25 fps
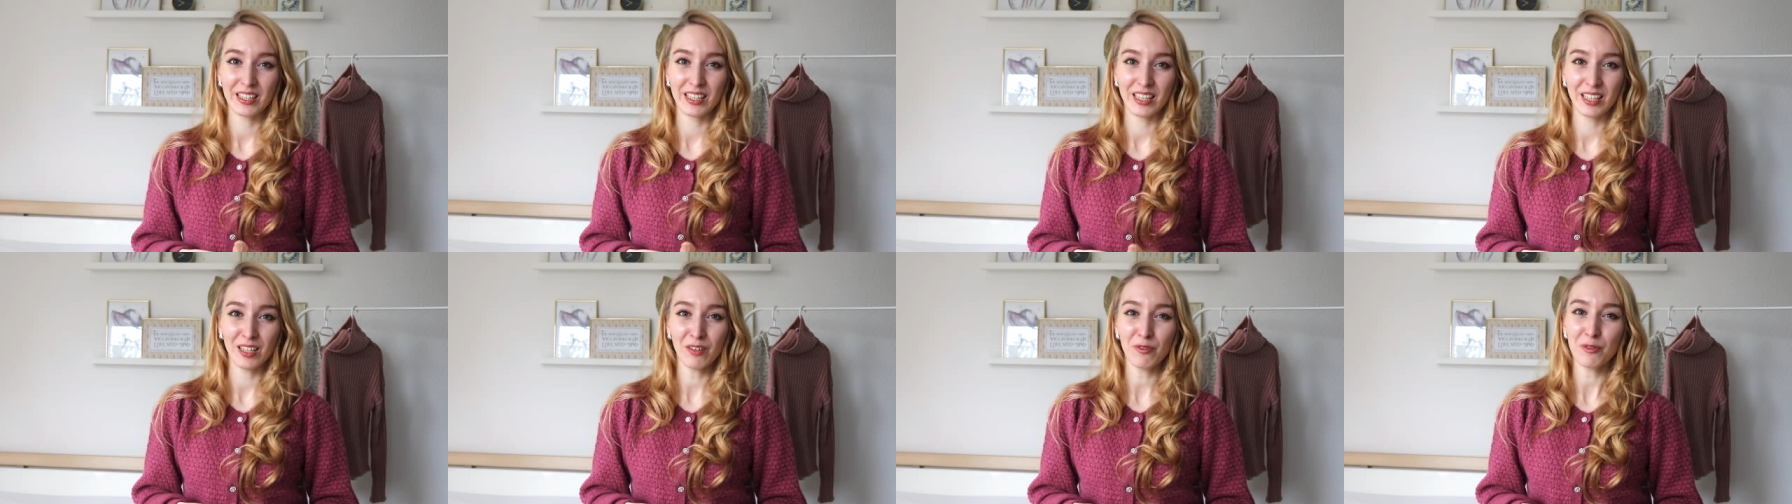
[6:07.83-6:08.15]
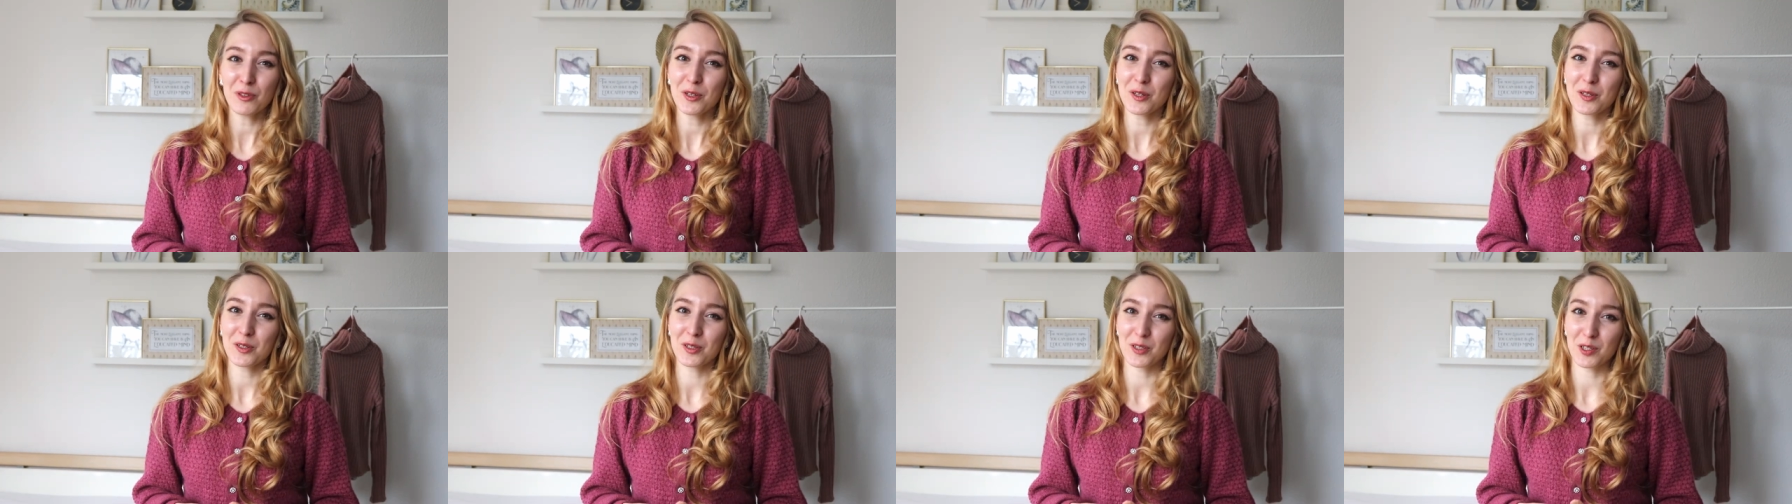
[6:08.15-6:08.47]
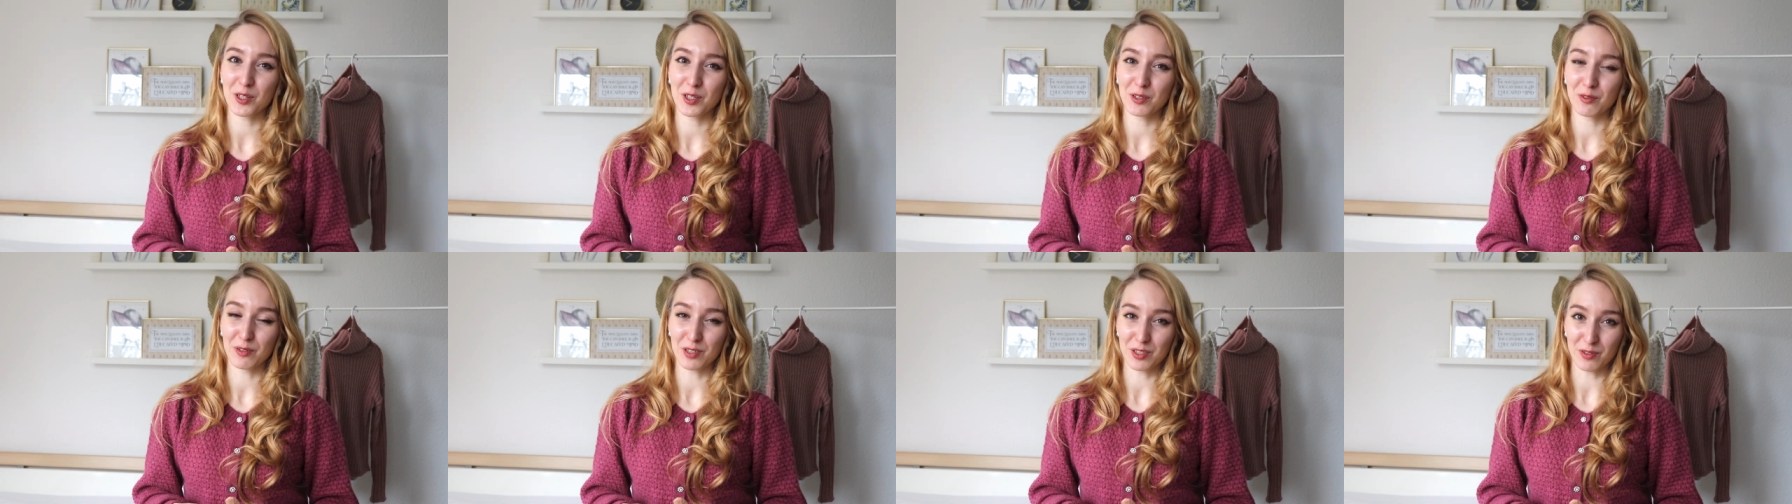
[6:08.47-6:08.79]
If you
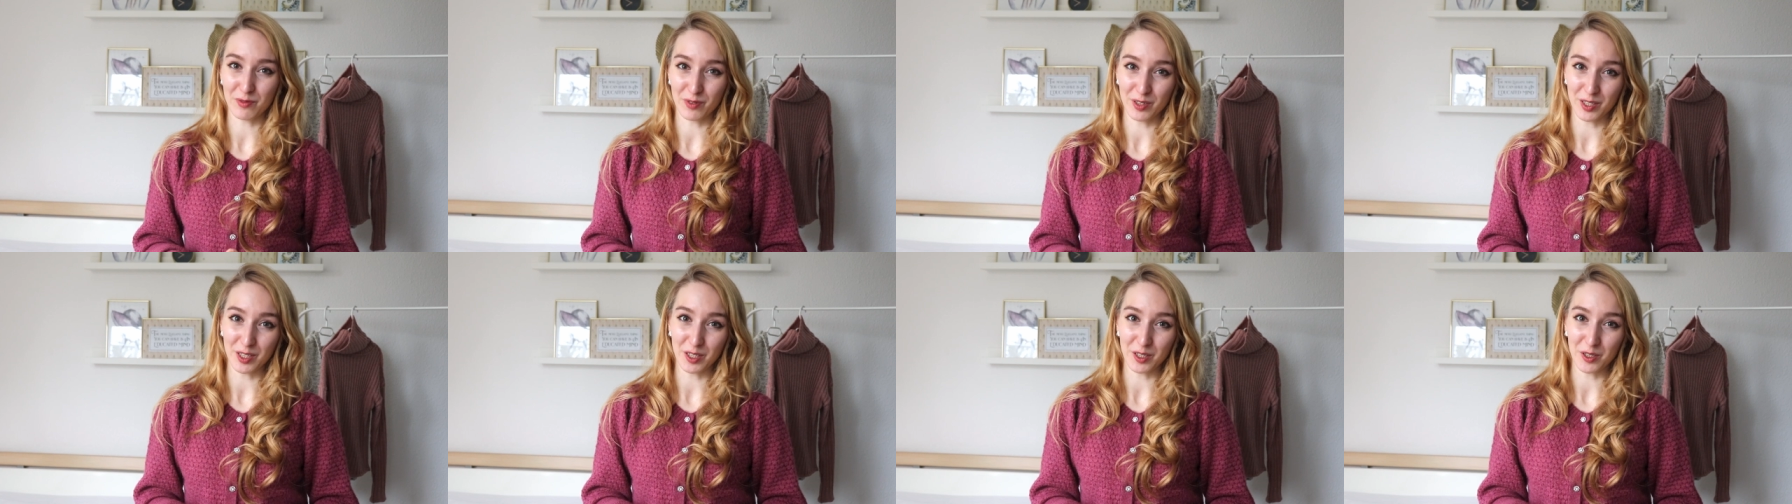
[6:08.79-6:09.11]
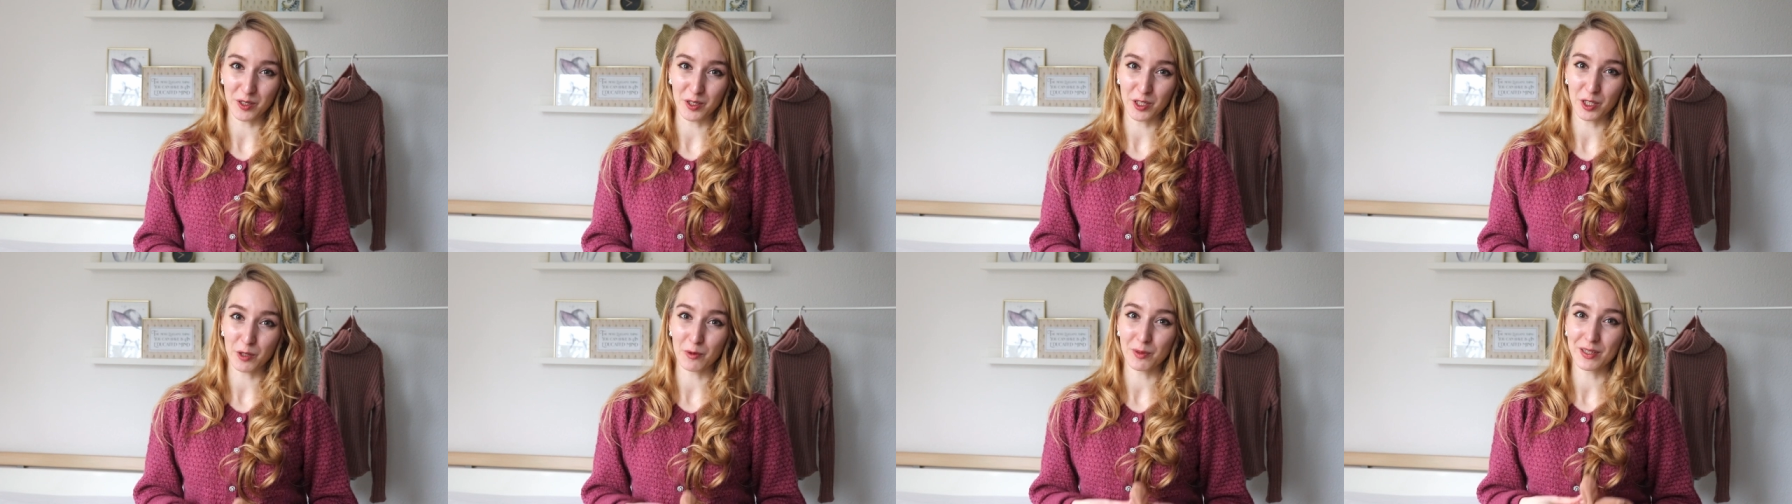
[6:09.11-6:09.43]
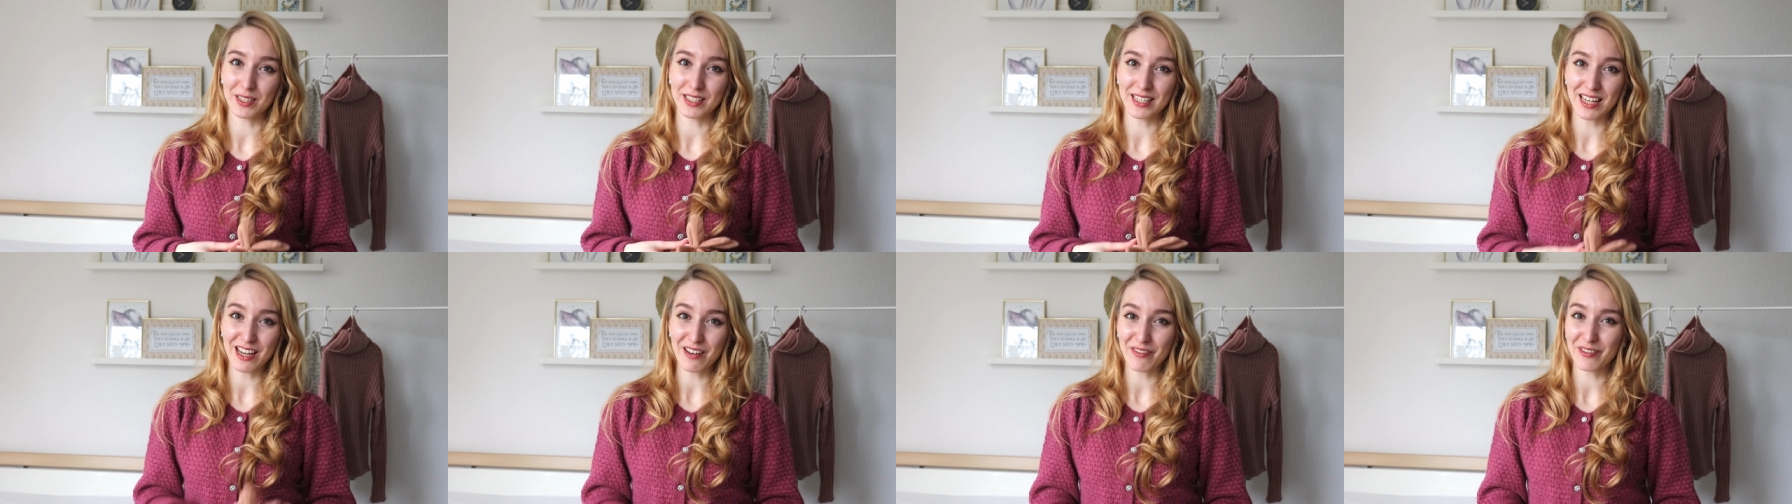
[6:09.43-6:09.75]
enjoyed this video, you will
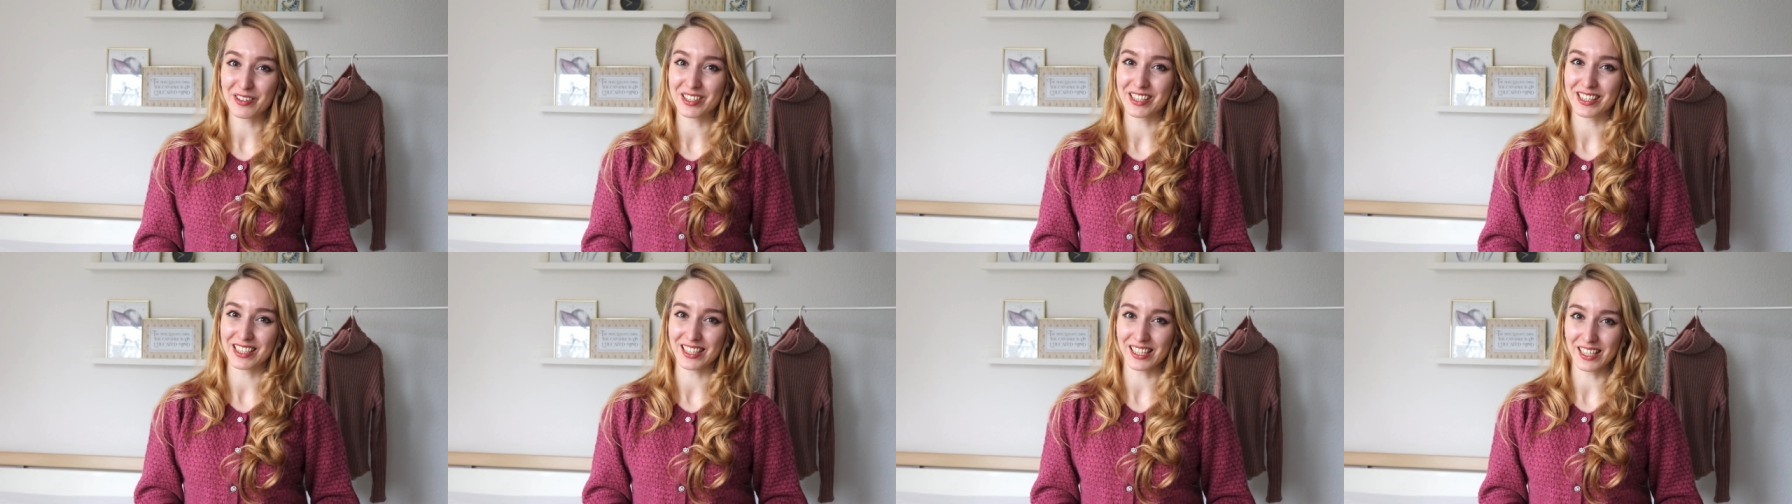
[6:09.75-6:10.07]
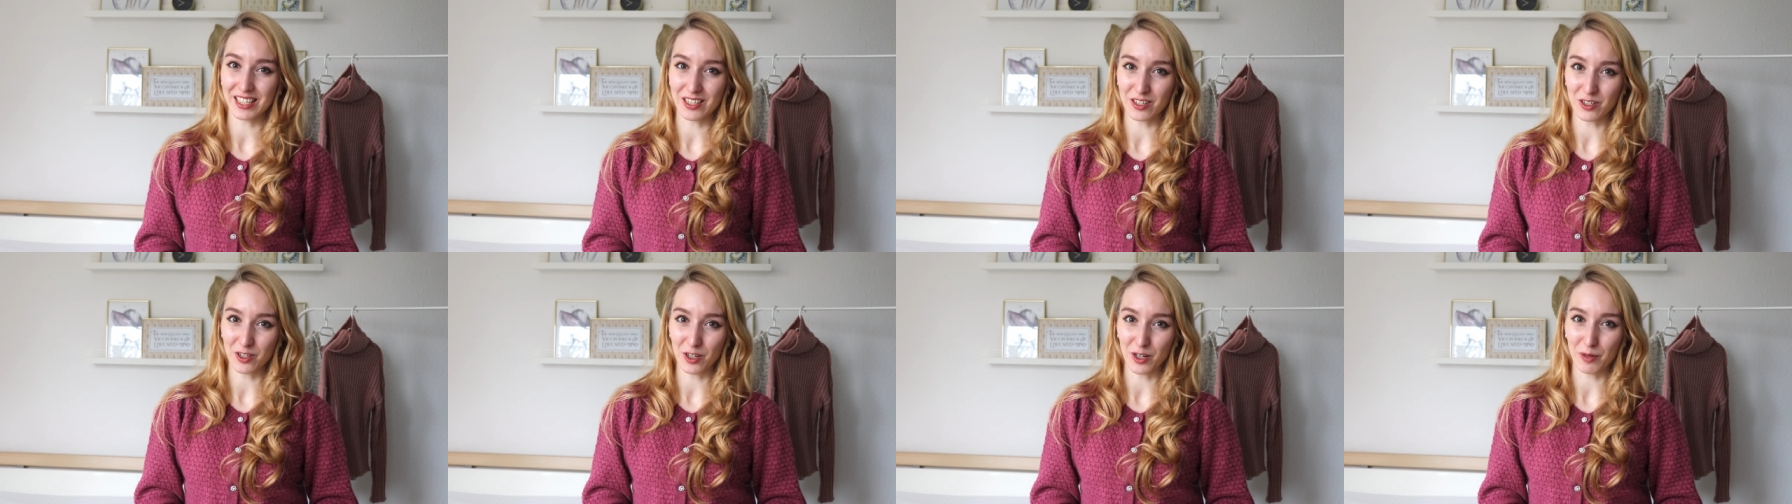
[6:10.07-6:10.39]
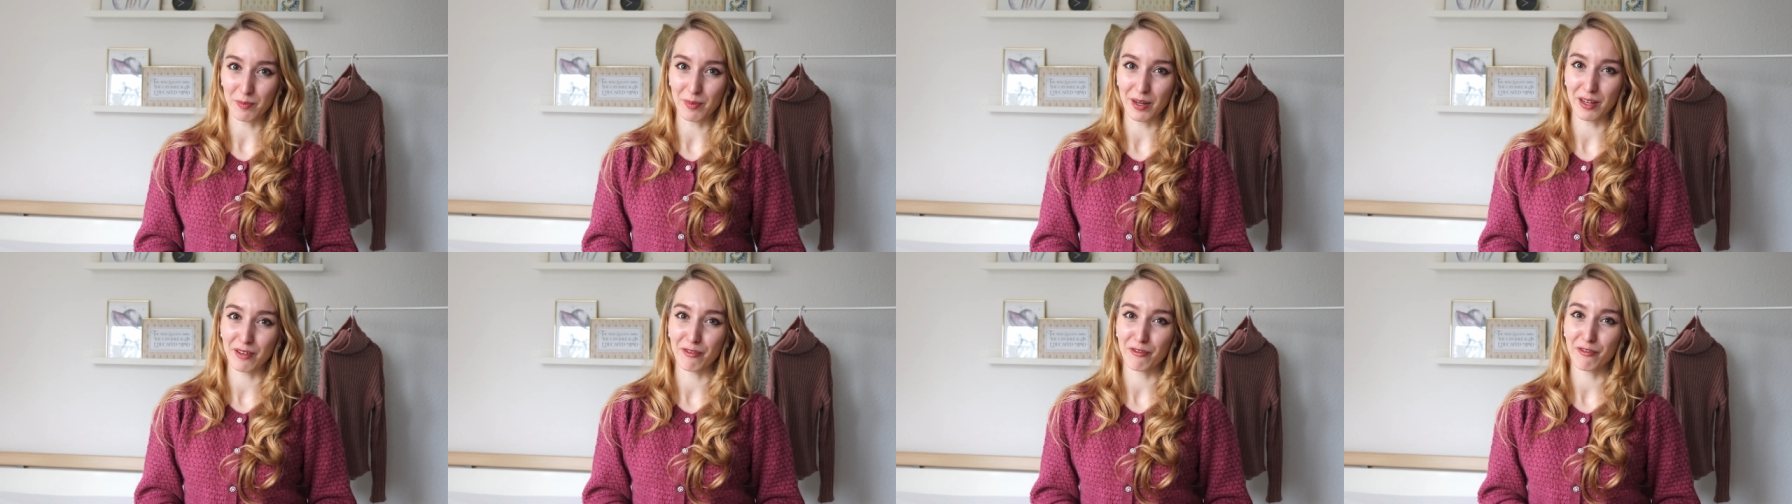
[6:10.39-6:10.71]
definitely enjoy
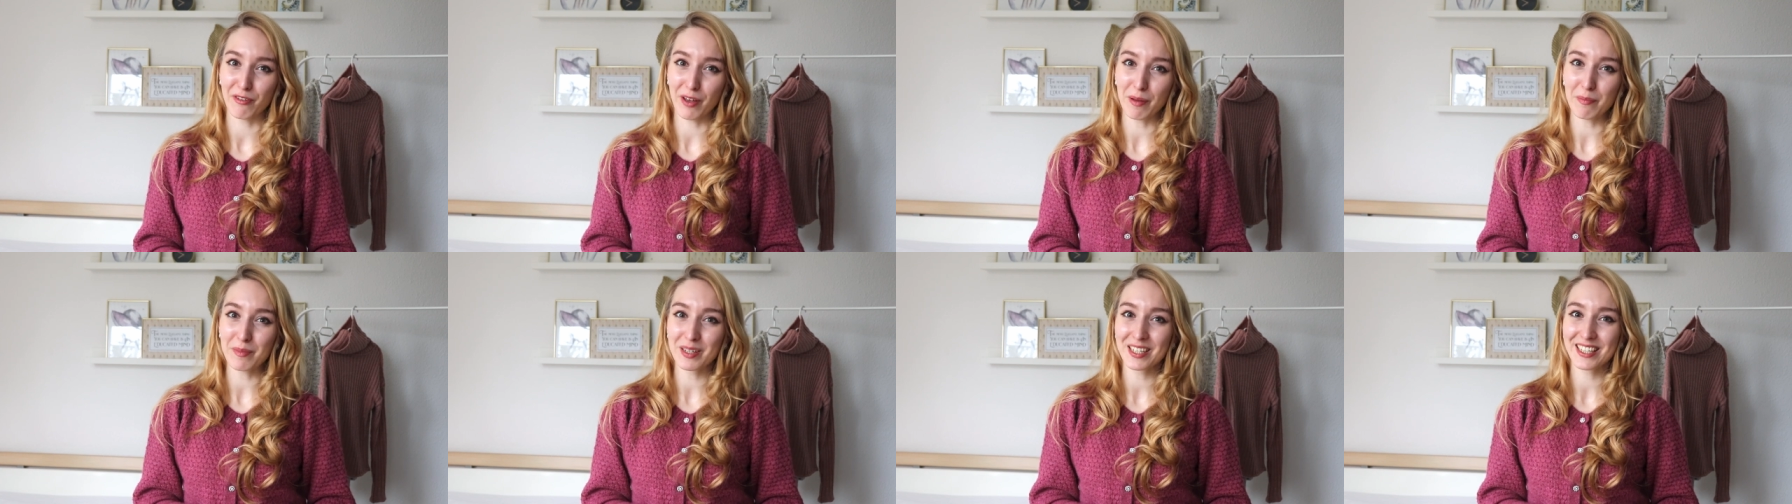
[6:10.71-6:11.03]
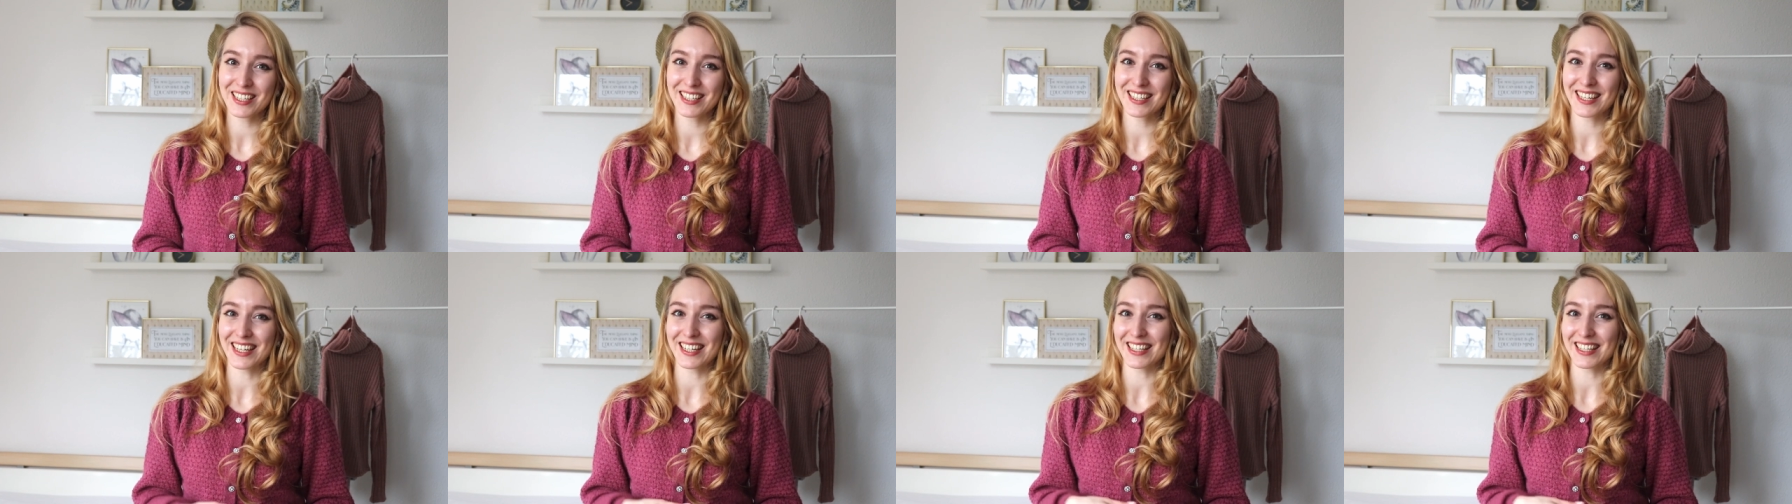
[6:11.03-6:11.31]
my feminine